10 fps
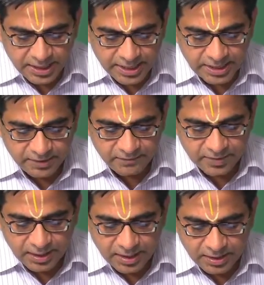I
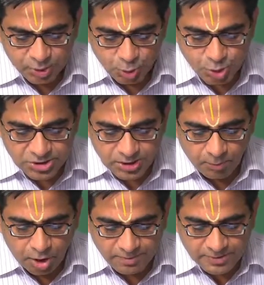will use the
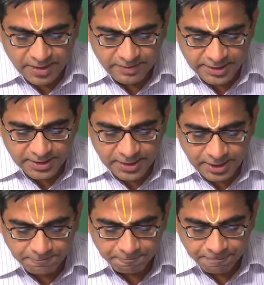Bob's private
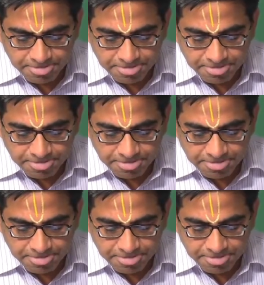key.